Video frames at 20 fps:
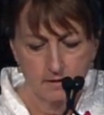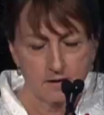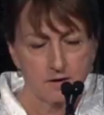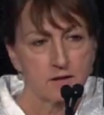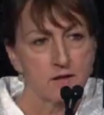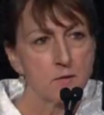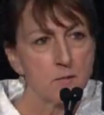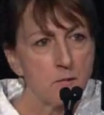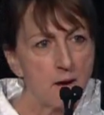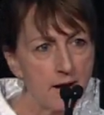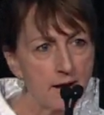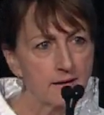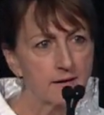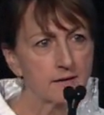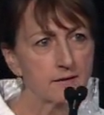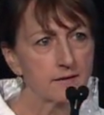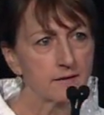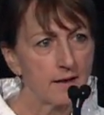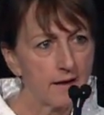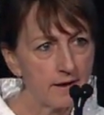The Mind
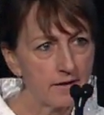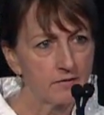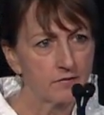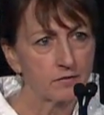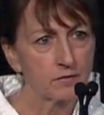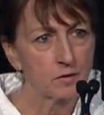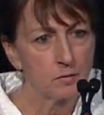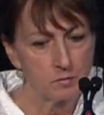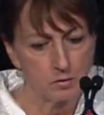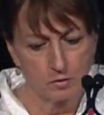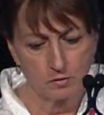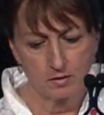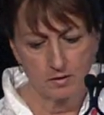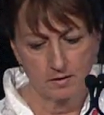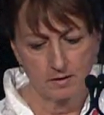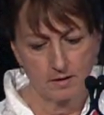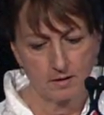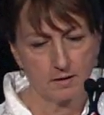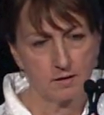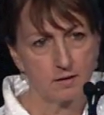and Life
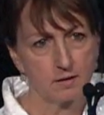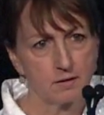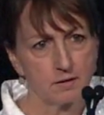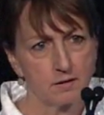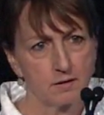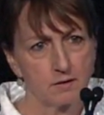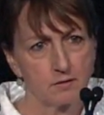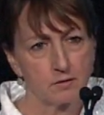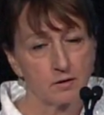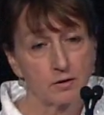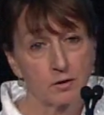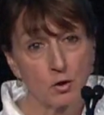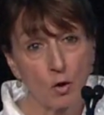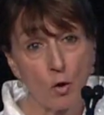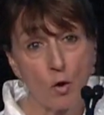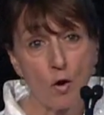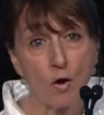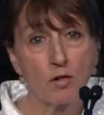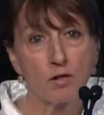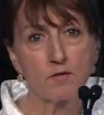community, really
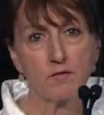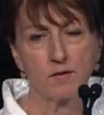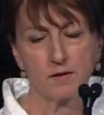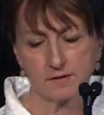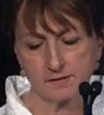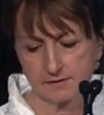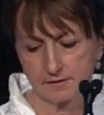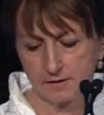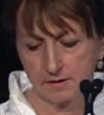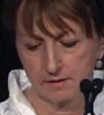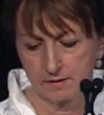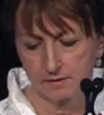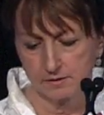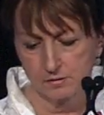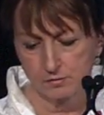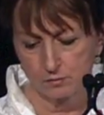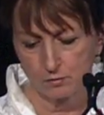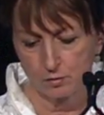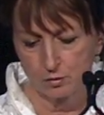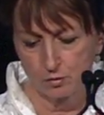all of us in this
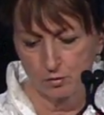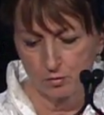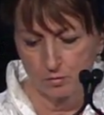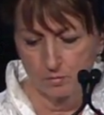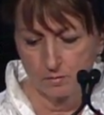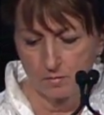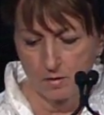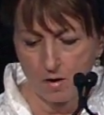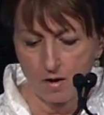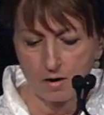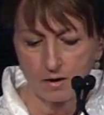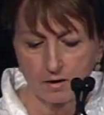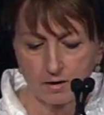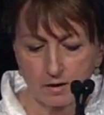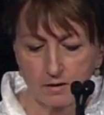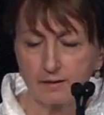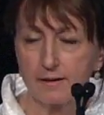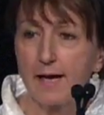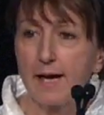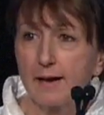room, are a
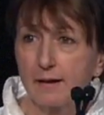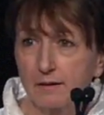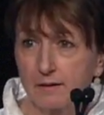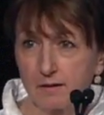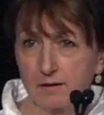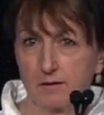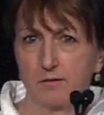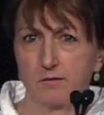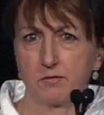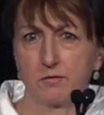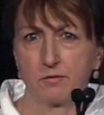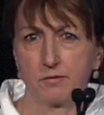collective